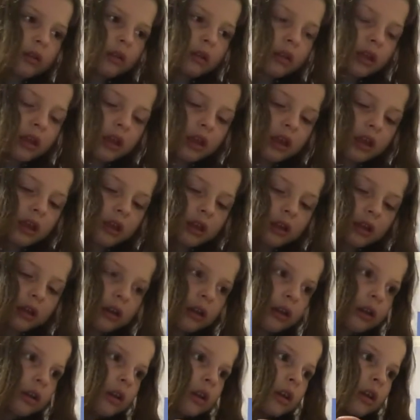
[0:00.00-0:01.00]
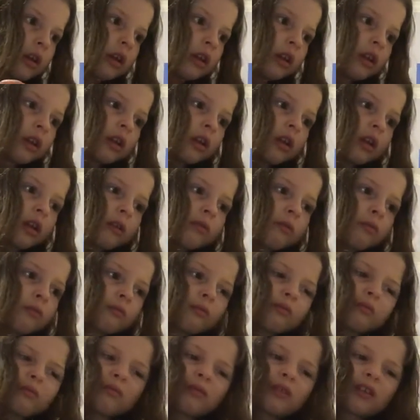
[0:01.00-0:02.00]
like,
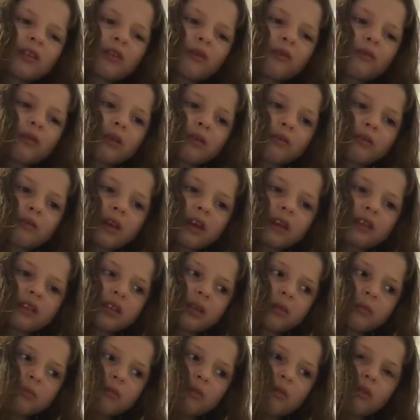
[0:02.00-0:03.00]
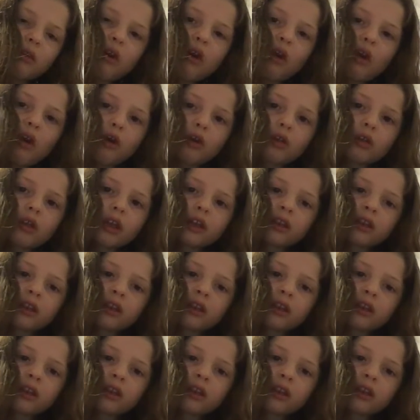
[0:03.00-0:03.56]
we don't want to waste them all.